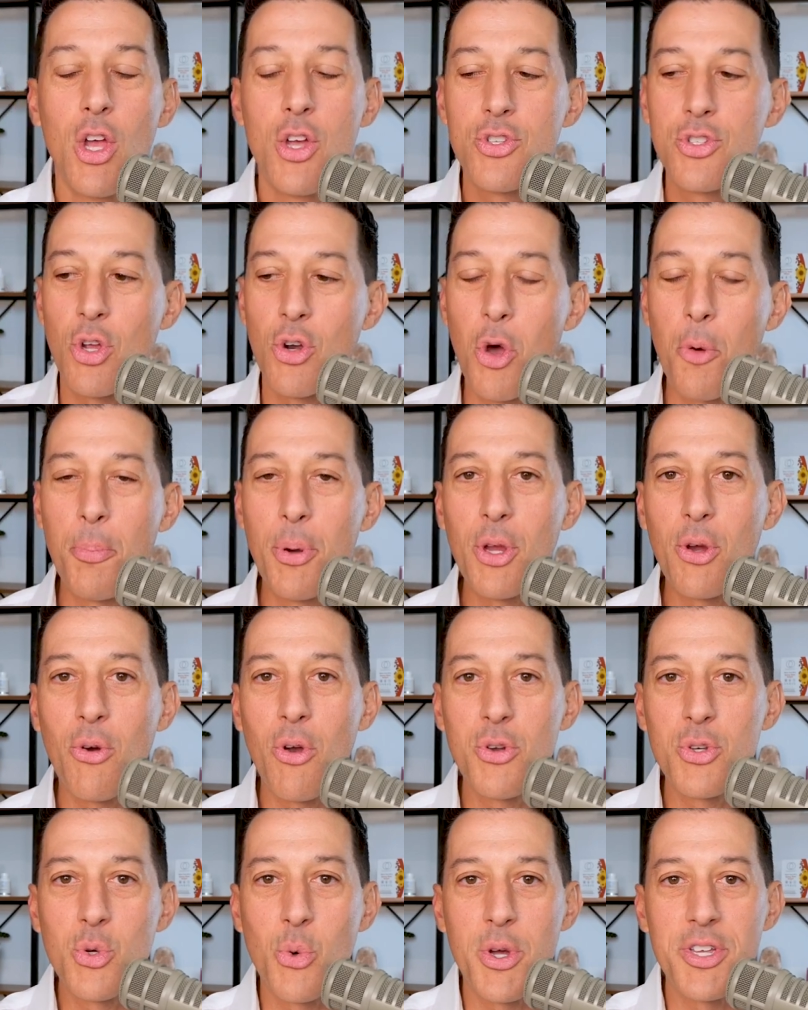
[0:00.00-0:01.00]
So don't put your
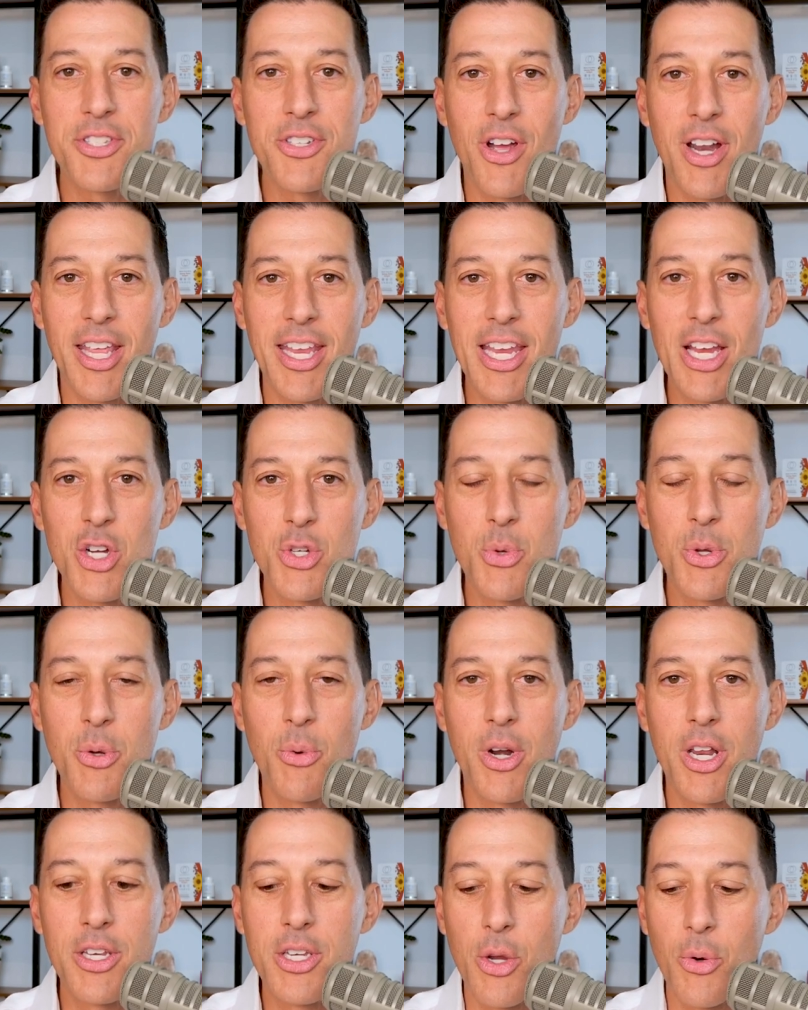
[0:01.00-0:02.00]
own twist on it. Here's what you
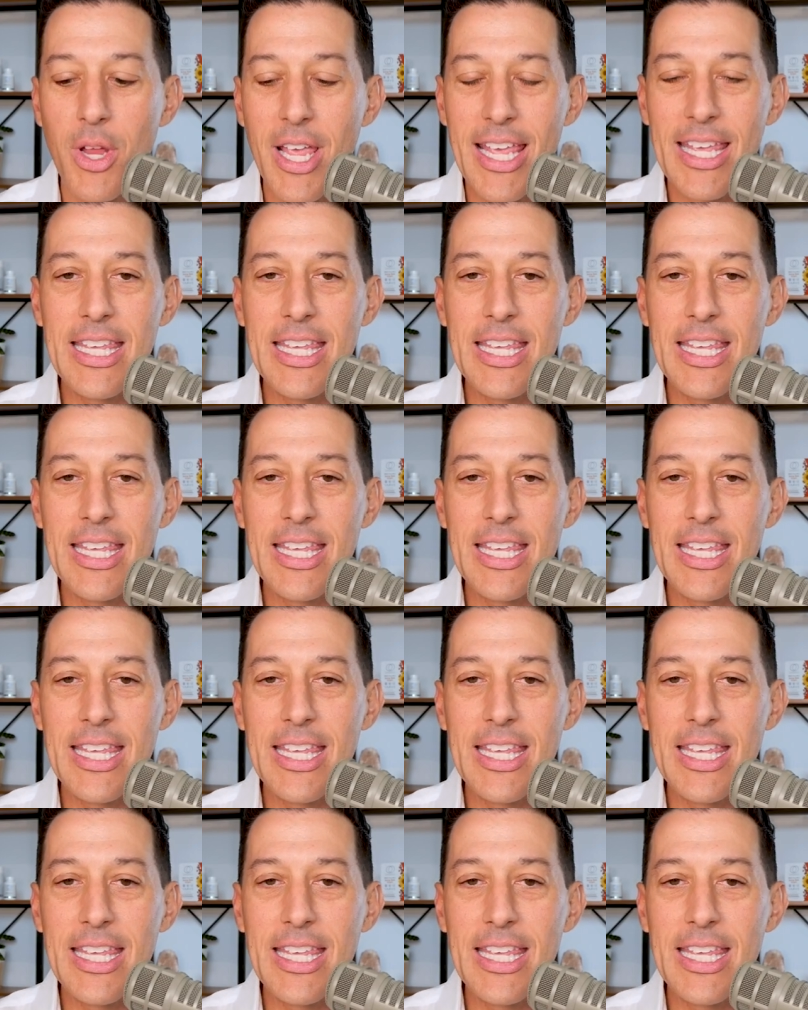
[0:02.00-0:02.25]
want to do.